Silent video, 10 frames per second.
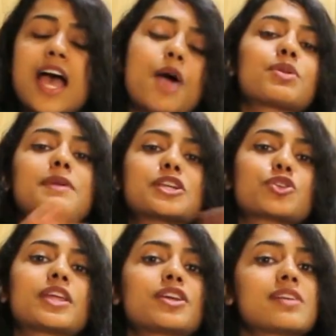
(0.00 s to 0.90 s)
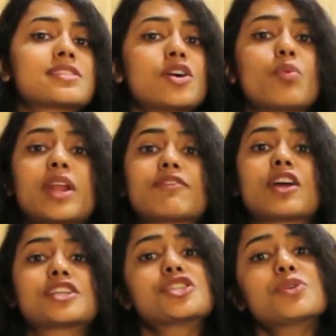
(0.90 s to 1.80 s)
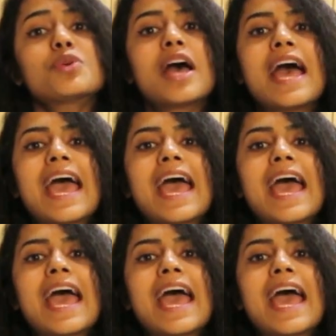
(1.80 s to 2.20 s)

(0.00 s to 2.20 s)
I want to make sure that you guys know whenever I do.